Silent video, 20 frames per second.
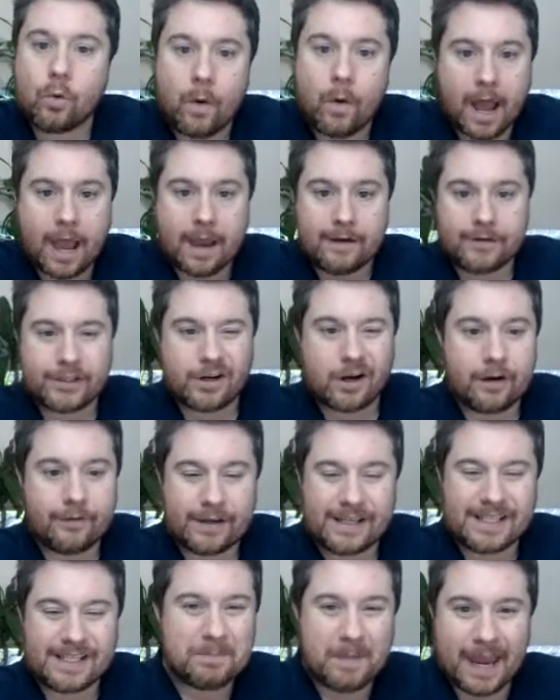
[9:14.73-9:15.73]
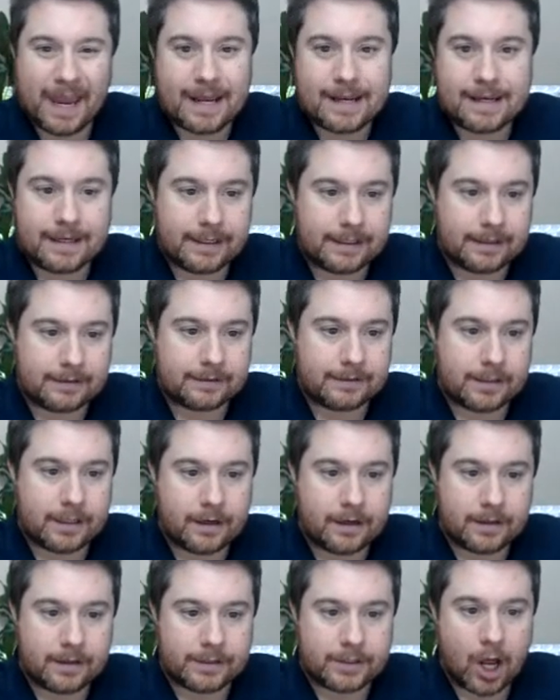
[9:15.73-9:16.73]
way of just kind of expanding,
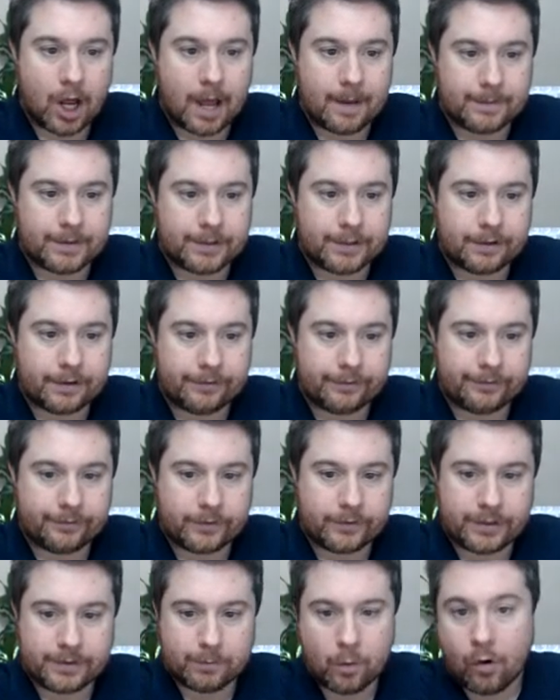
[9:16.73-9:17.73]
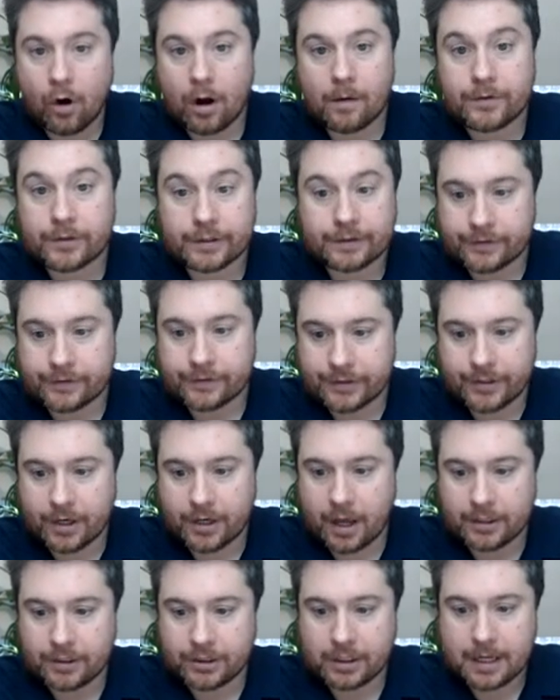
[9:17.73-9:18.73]
the types of, just more options for
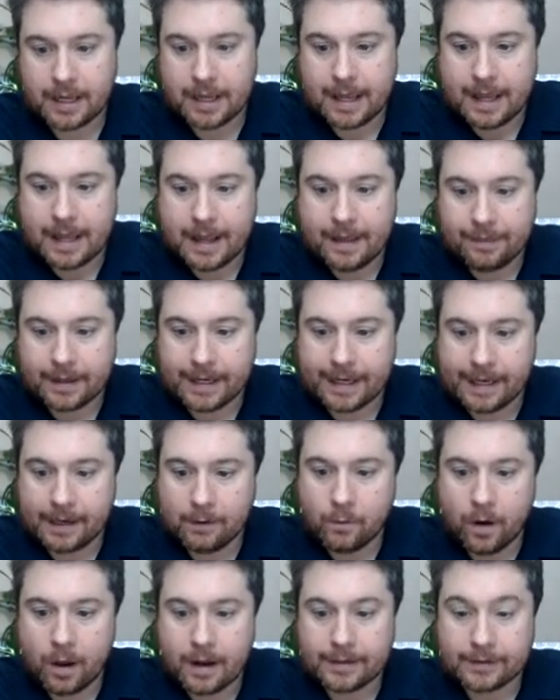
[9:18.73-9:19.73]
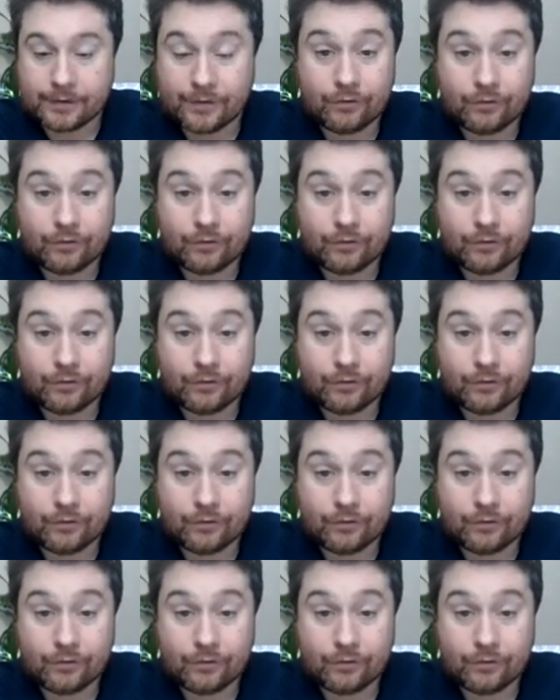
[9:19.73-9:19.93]
search. The keyword is